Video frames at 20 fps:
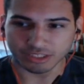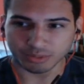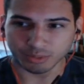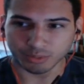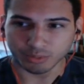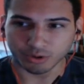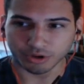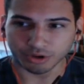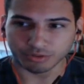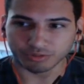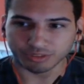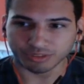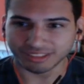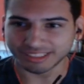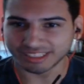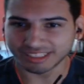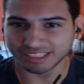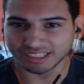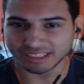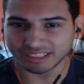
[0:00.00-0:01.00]
We weren't
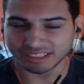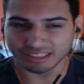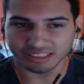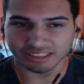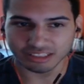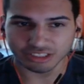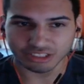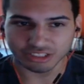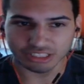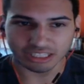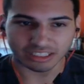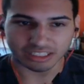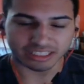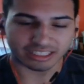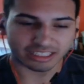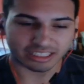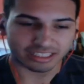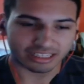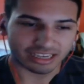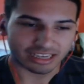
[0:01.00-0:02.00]
really
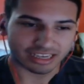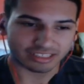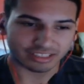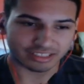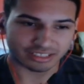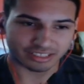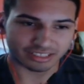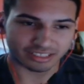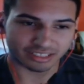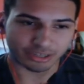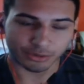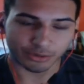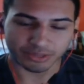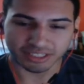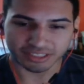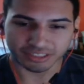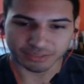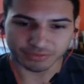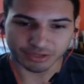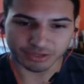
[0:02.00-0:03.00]
gelling as a
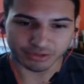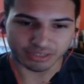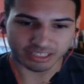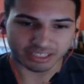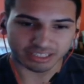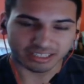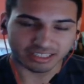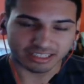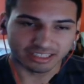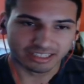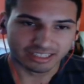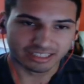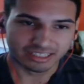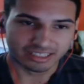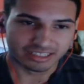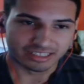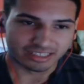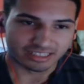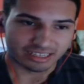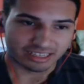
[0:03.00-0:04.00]
cohesive unit,
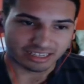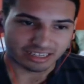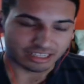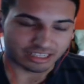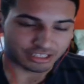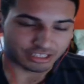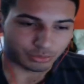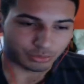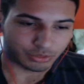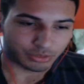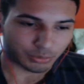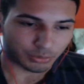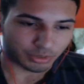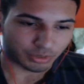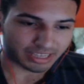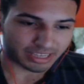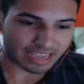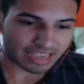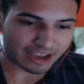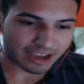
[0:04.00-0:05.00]
and it just wasn't
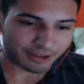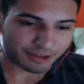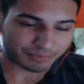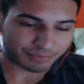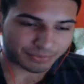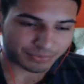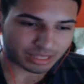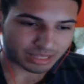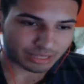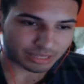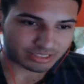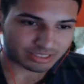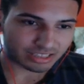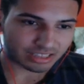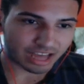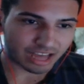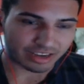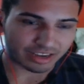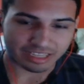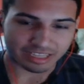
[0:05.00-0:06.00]
working out. There was a
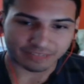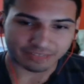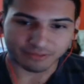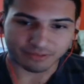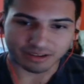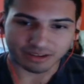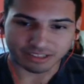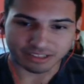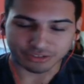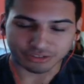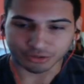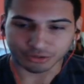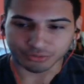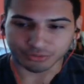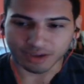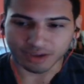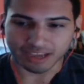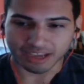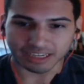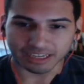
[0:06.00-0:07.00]
lot of internal
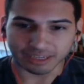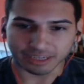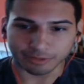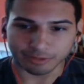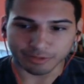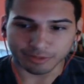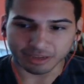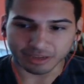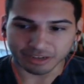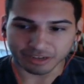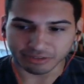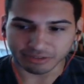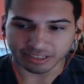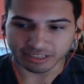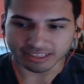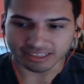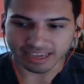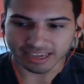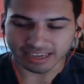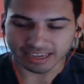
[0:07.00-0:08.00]
fighting with me and Arena
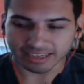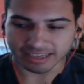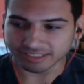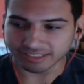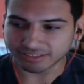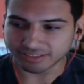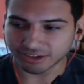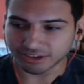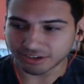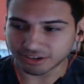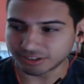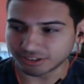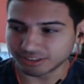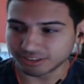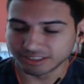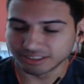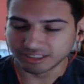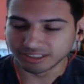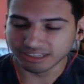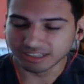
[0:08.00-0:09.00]
Tank. So
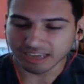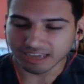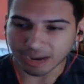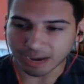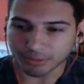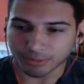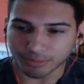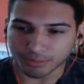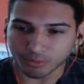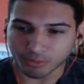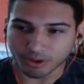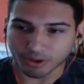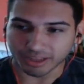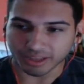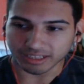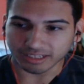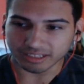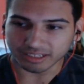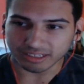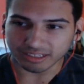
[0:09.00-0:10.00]
at one point,
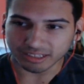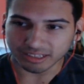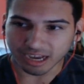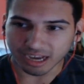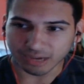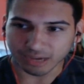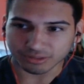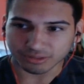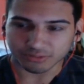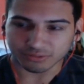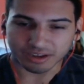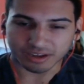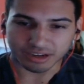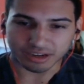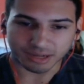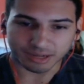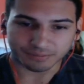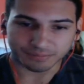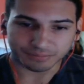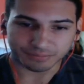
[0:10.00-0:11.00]
I was fed
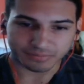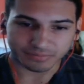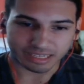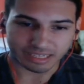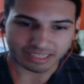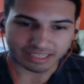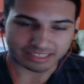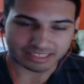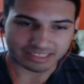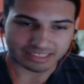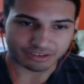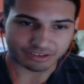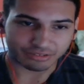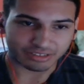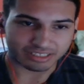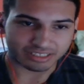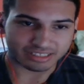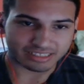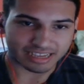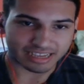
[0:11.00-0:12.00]
up. I kicked out
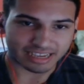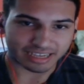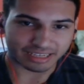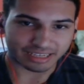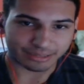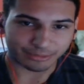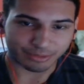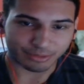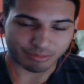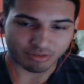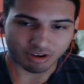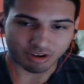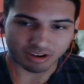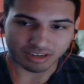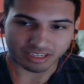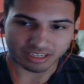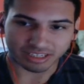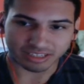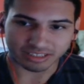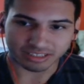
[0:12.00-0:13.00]
Arena Tank. I brought
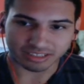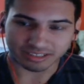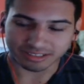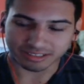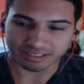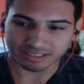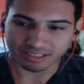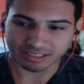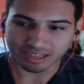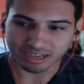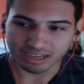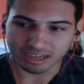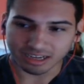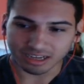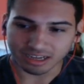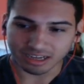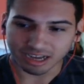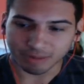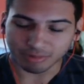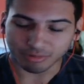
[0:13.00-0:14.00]
in
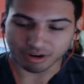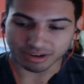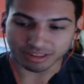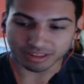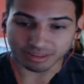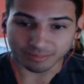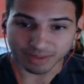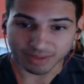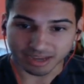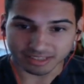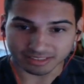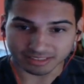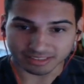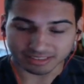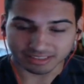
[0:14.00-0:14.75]
the best.